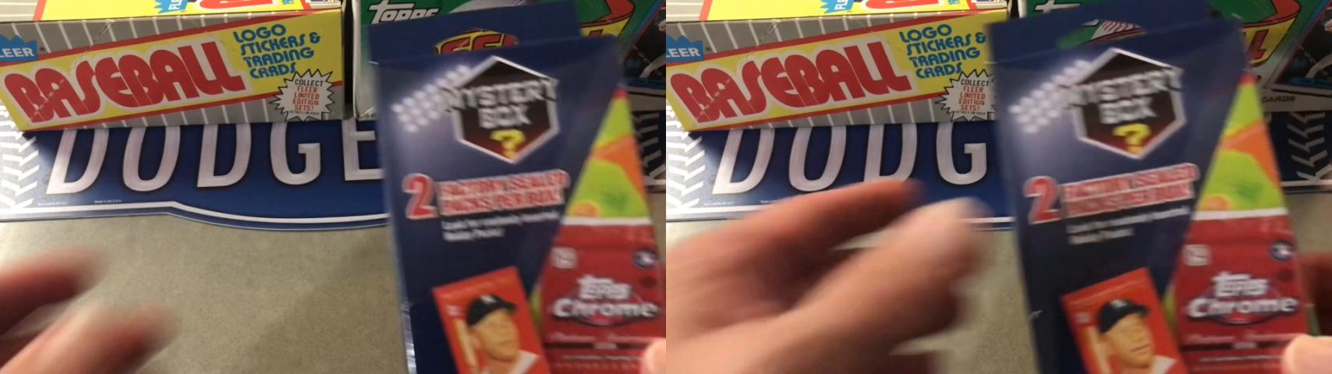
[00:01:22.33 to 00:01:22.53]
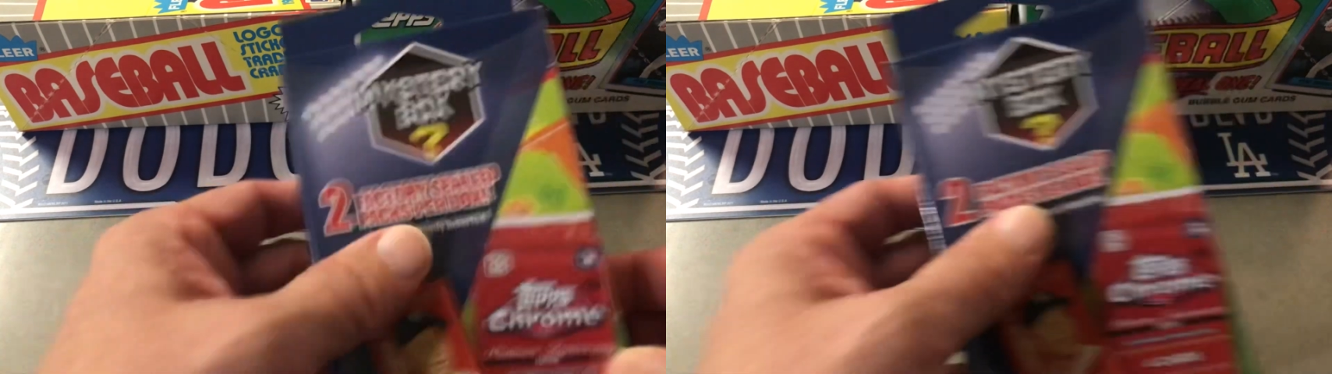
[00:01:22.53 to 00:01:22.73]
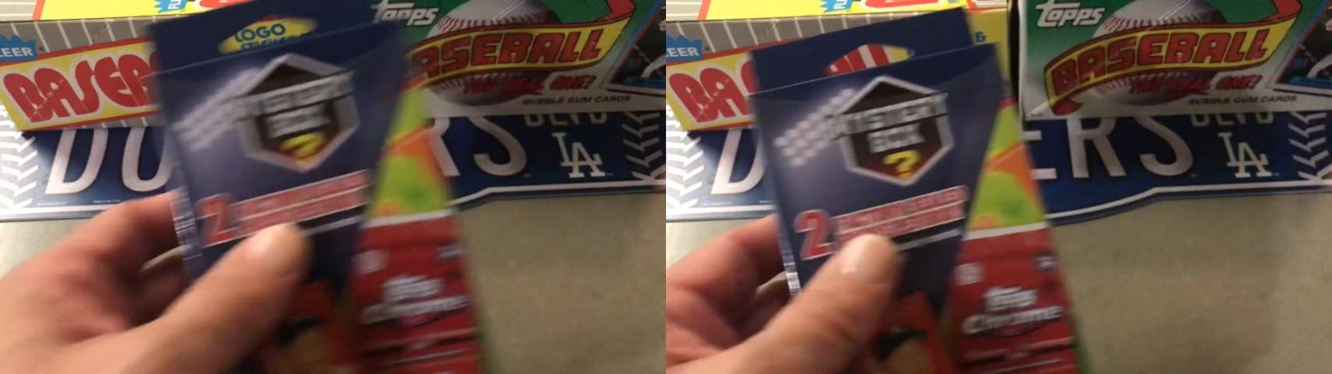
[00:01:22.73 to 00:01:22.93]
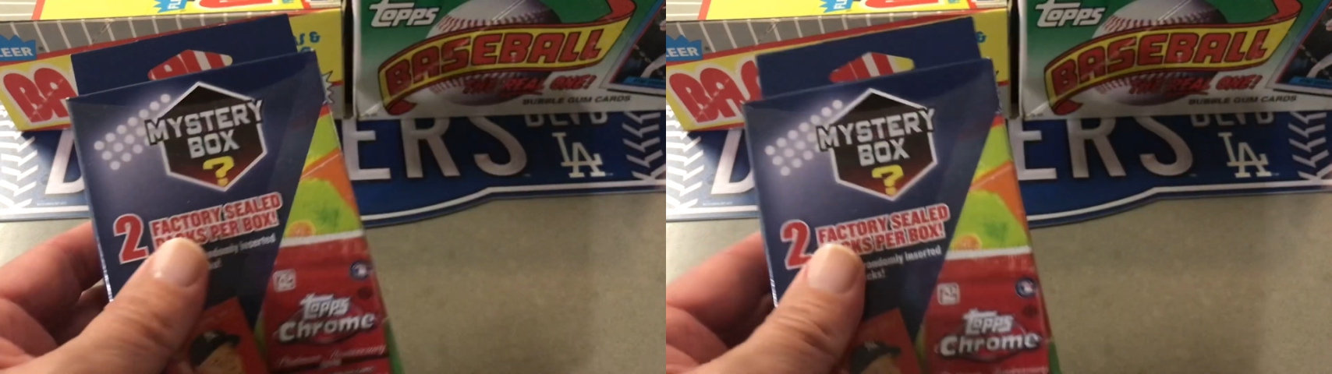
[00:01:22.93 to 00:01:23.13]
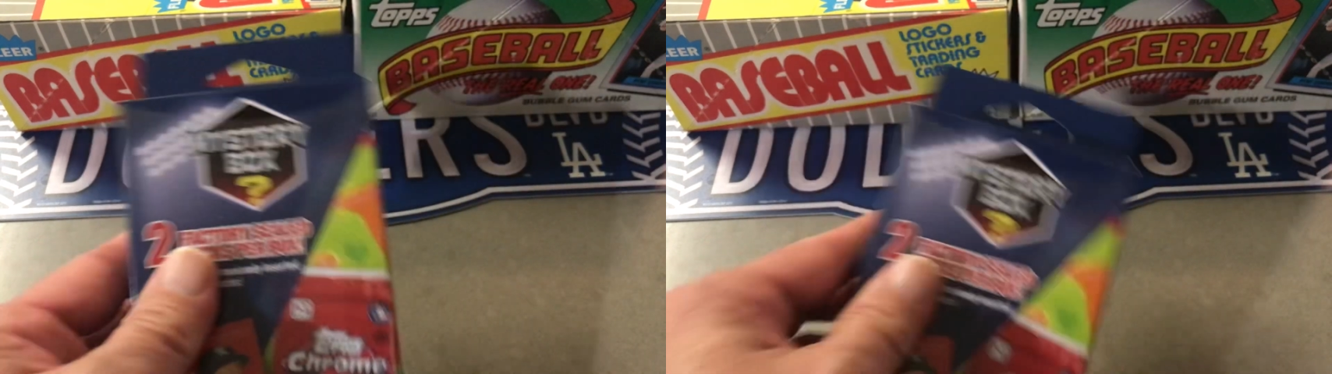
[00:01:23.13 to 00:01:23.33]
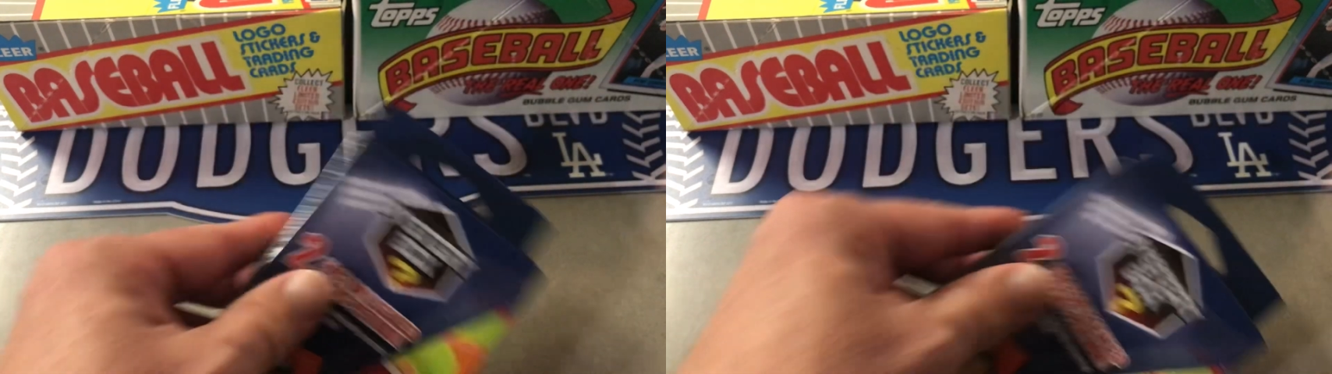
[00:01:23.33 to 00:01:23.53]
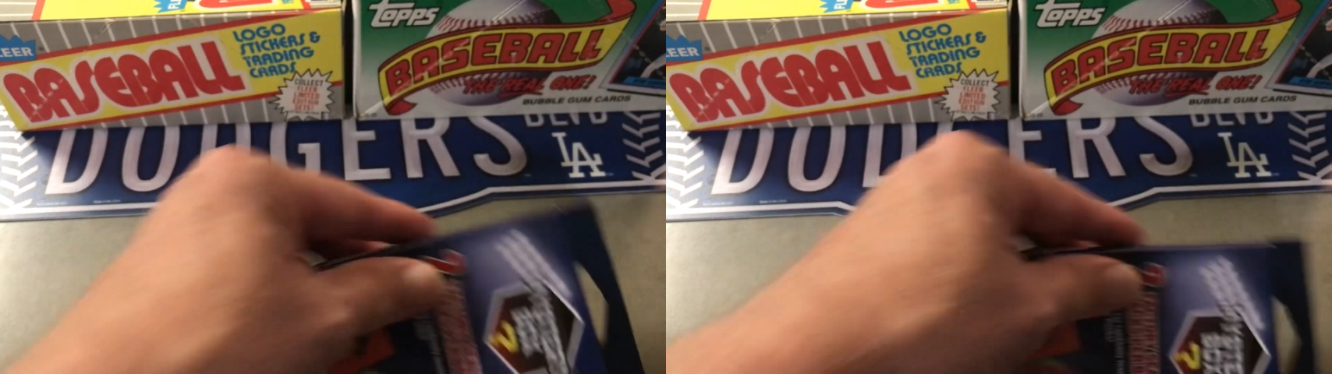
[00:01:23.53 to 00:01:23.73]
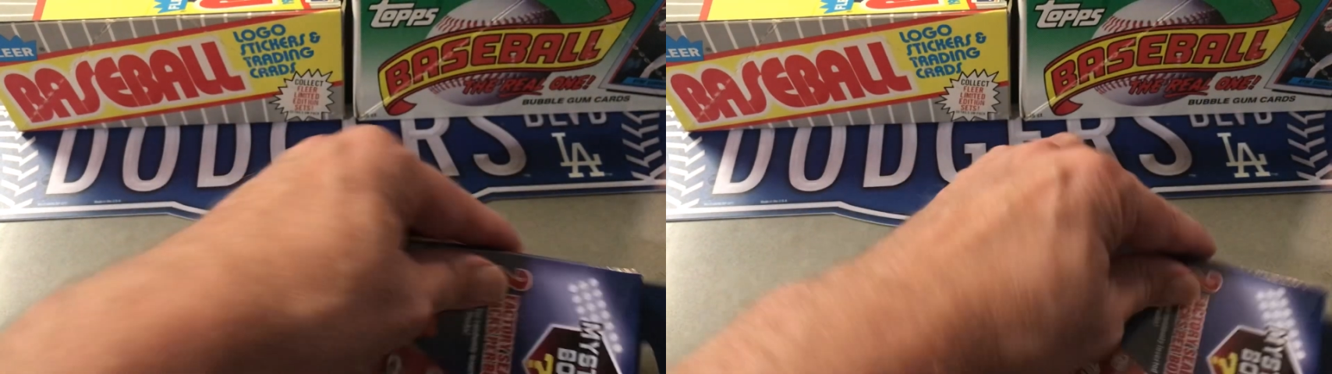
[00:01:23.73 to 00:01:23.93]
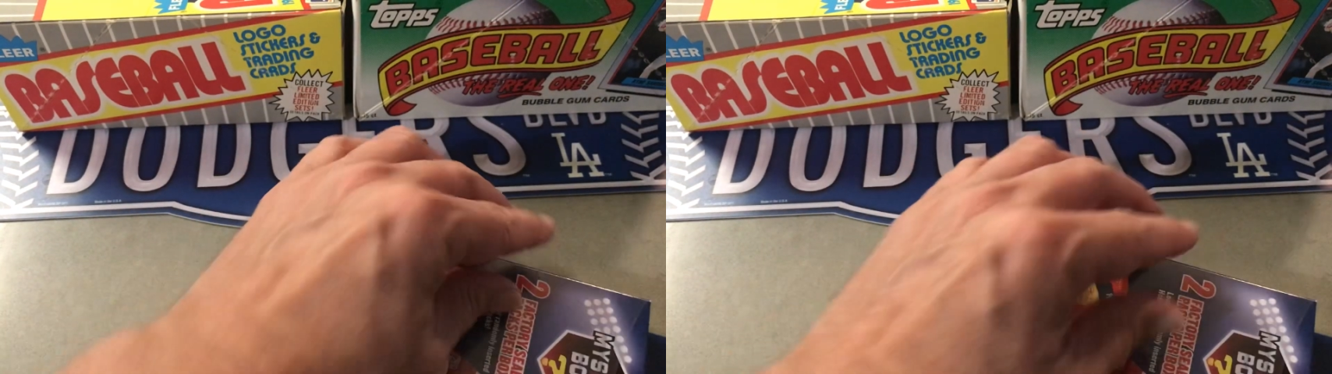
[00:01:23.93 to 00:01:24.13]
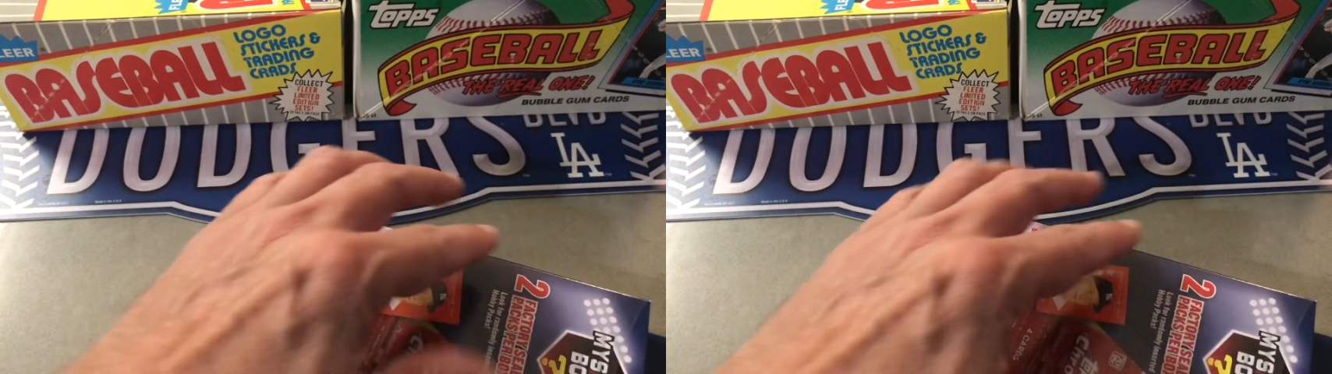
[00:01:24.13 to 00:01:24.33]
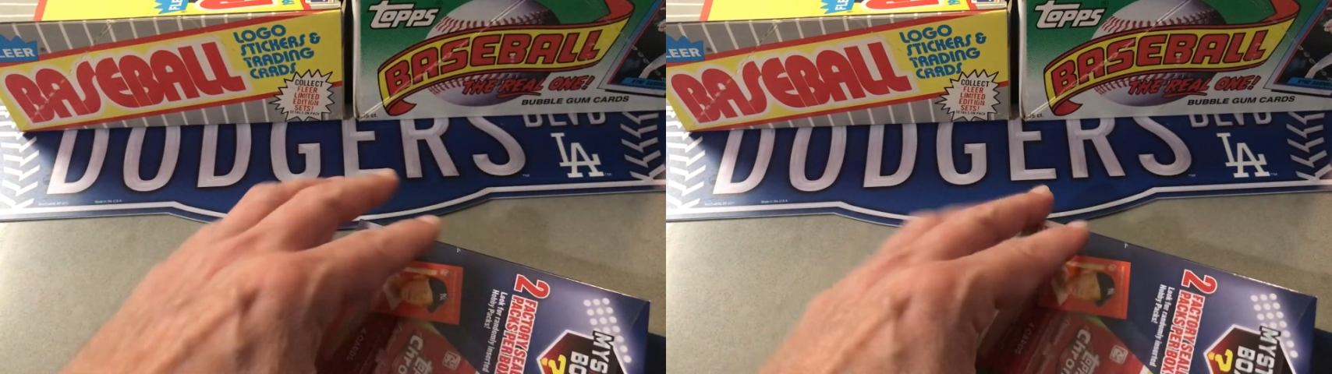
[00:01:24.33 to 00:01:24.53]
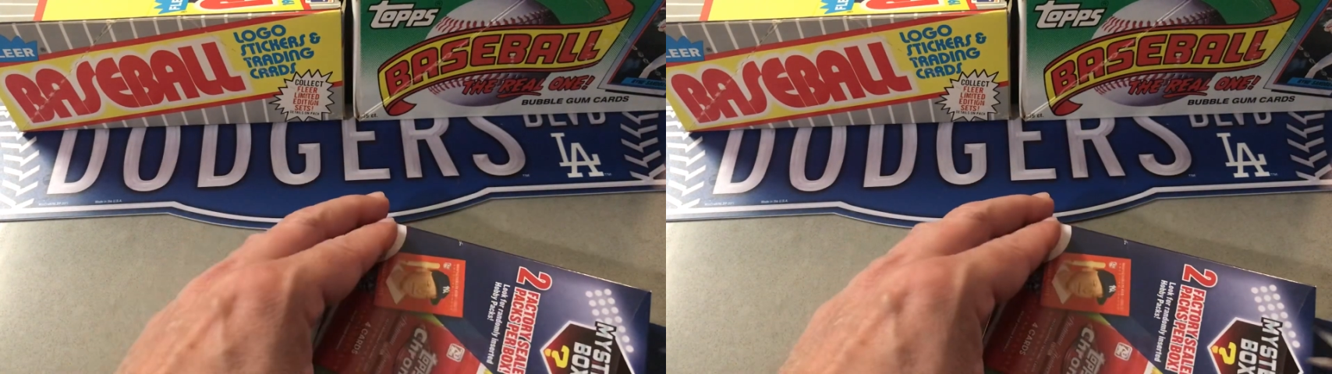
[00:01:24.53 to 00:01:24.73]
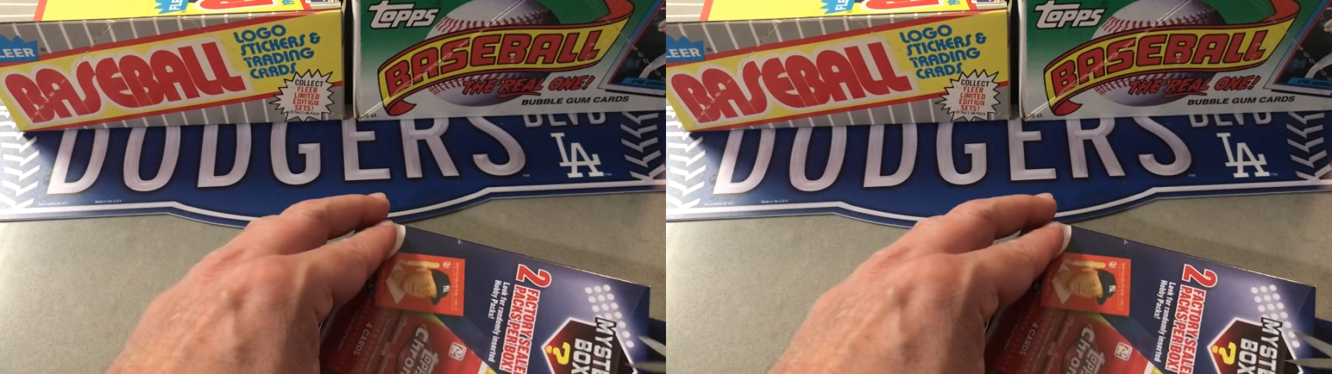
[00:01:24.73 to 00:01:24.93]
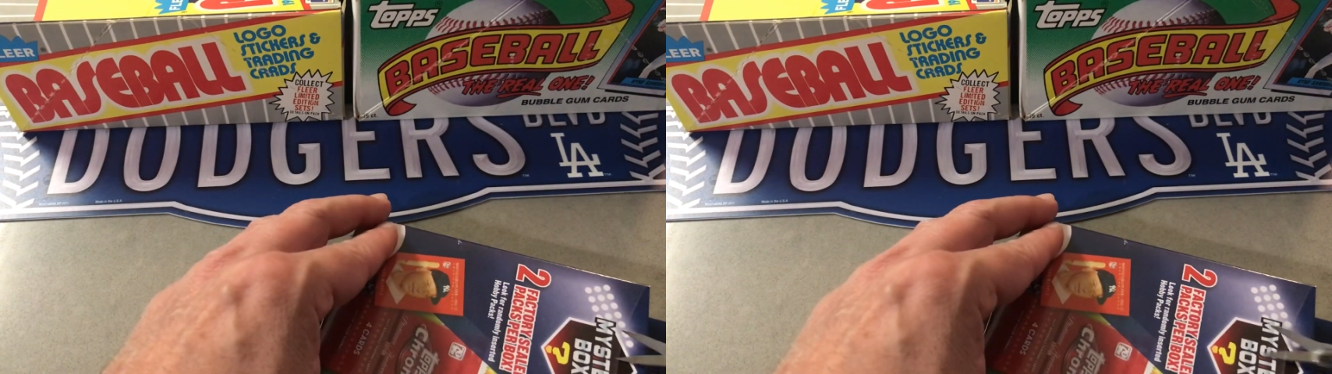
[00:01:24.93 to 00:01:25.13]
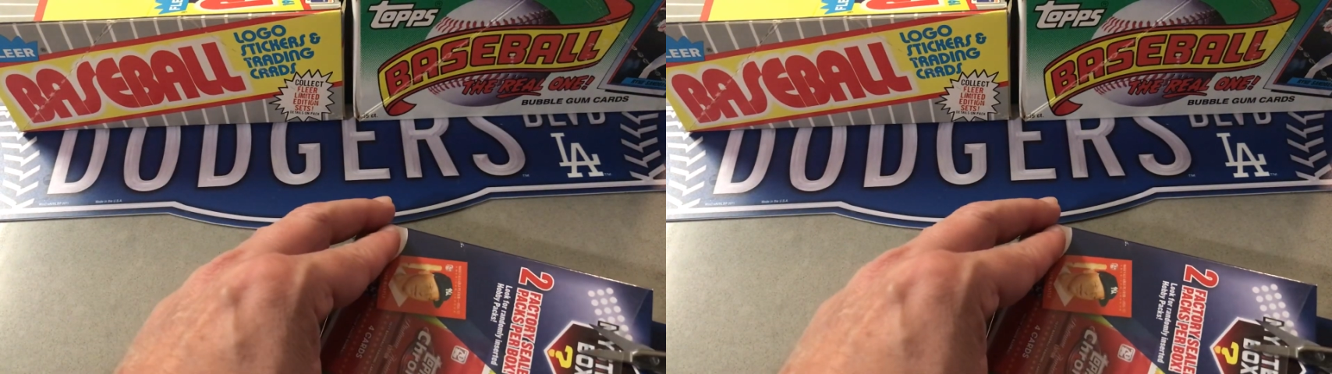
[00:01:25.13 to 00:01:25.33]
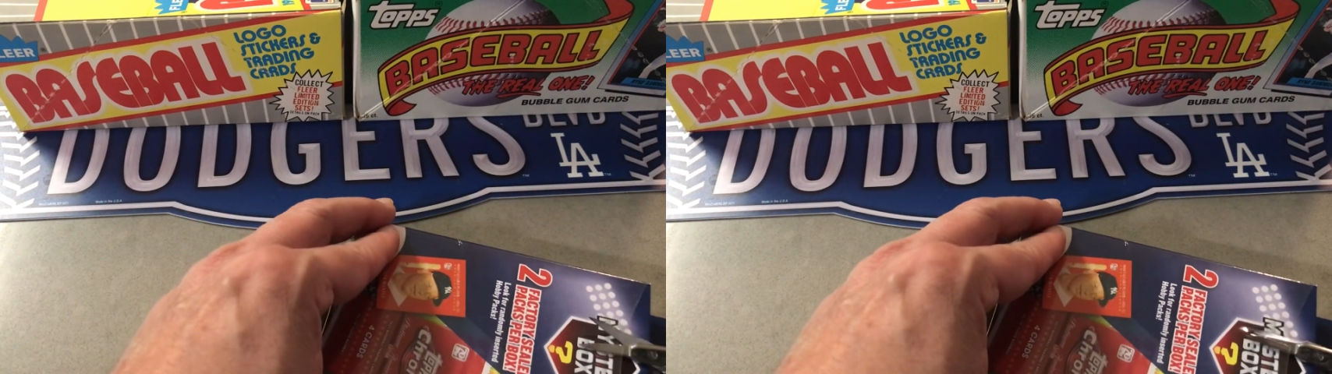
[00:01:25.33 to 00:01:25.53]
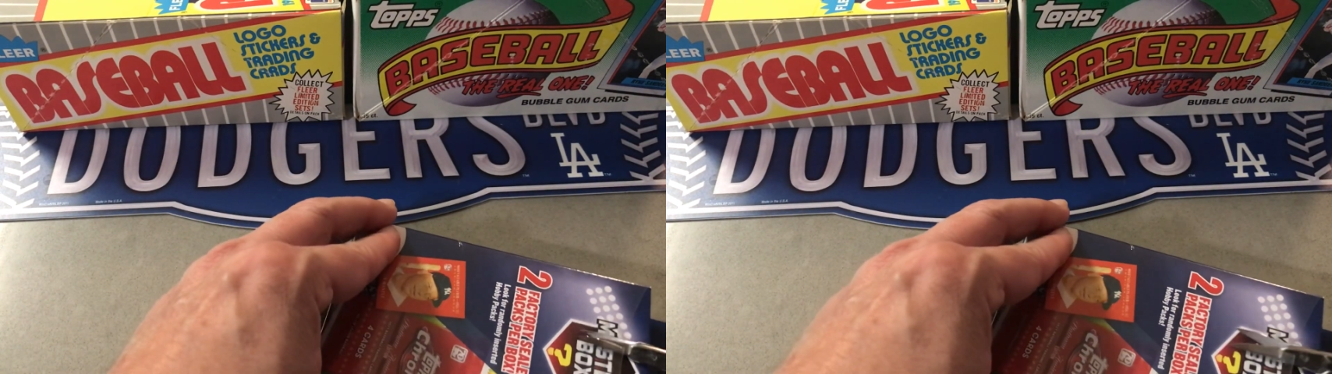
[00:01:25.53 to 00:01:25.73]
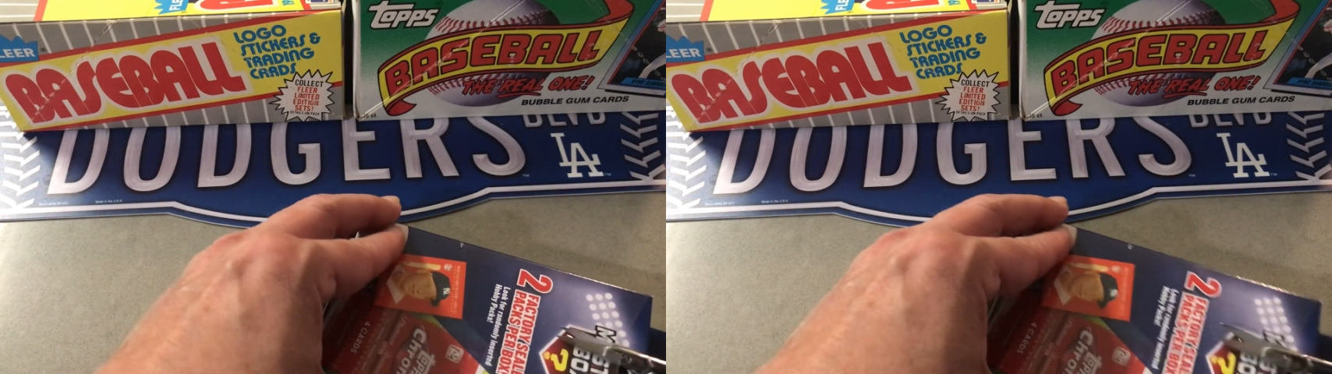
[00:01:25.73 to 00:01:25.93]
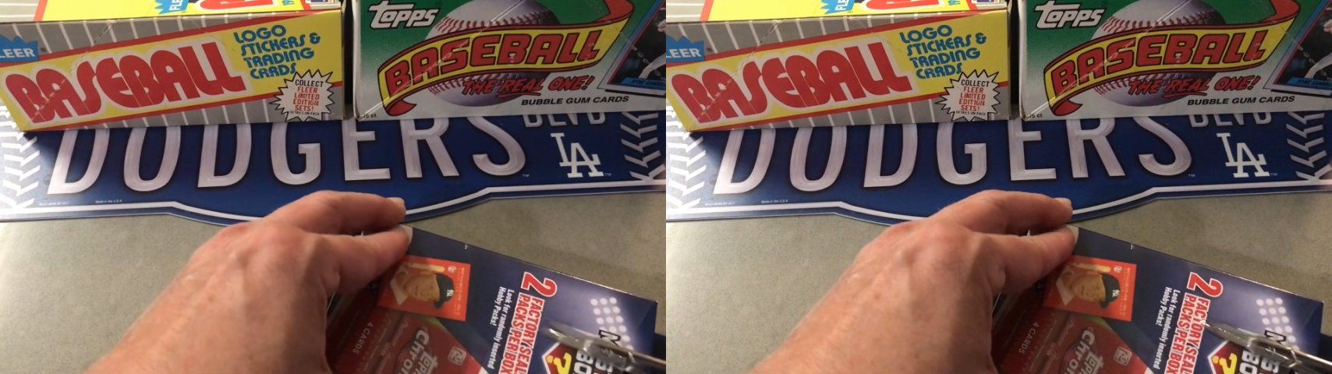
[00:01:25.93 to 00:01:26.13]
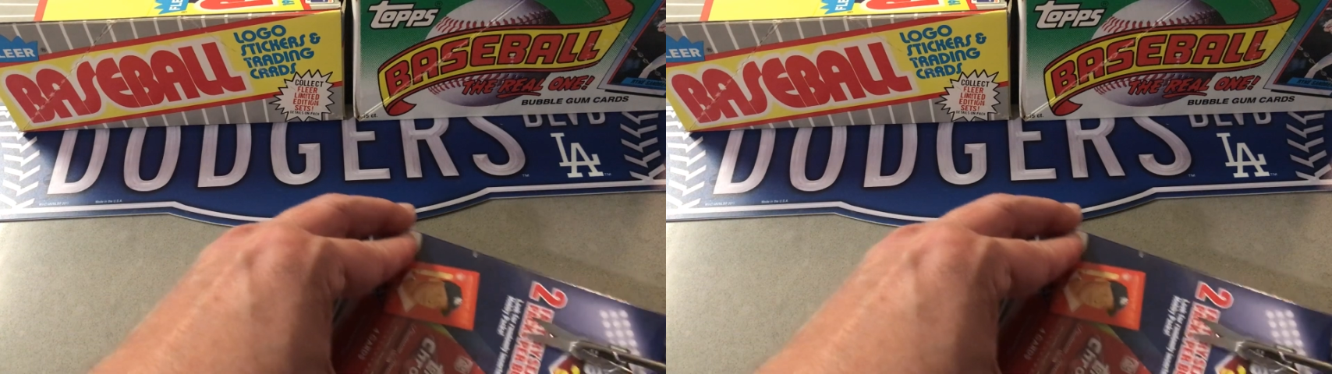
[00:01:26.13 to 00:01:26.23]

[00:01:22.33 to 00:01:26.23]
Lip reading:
[unreadable: no face in view]